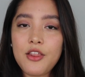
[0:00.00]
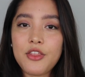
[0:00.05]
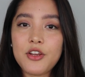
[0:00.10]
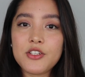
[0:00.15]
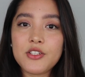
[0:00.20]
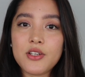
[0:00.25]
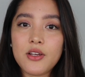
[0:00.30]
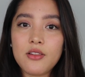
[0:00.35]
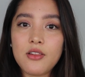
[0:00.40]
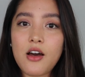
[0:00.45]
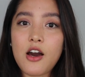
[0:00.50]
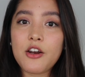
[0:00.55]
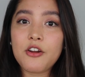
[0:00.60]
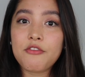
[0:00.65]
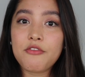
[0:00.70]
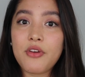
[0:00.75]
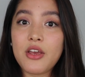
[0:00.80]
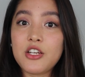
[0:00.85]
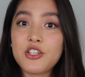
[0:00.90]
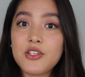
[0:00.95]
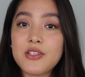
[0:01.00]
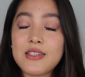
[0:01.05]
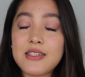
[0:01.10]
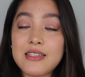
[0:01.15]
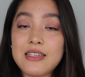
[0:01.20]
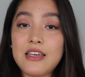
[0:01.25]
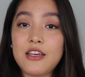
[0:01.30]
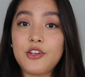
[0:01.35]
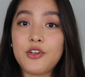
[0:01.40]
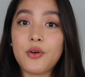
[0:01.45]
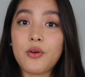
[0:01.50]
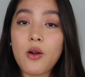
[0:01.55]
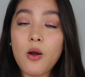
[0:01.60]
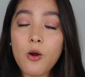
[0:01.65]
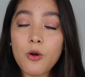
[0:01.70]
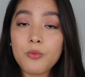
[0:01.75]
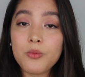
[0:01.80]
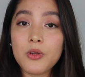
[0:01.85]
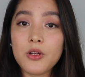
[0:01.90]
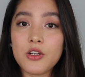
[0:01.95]
there's a lot of agency in your
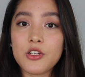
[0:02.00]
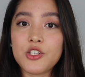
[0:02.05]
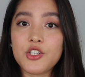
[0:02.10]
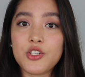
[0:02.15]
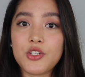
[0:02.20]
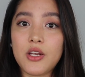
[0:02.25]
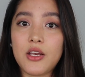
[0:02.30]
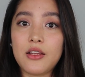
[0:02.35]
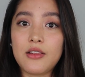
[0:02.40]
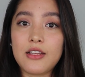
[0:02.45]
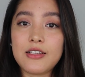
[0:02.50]
home country.